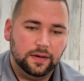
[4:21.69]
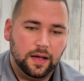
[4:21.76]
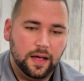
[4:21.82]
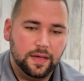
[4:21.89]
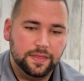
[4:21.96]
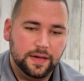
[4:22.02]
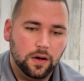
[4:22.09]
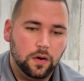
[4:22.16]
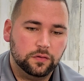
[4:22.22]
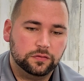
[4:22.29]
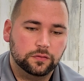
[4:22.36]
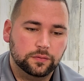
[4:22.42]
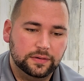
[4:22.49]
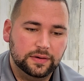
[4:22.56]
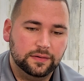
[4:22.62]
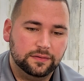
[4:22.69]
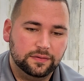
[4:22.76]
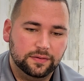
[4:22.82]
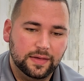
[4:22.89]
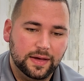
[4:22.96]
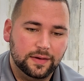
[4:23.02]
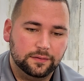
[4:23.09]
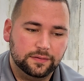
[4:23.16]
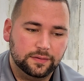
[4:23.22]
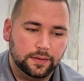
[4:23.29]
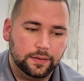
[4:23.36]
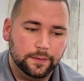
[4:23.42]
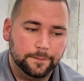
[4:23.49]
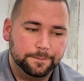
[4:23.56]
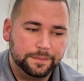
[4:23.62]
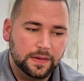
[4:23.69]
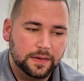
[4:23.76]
and they also get that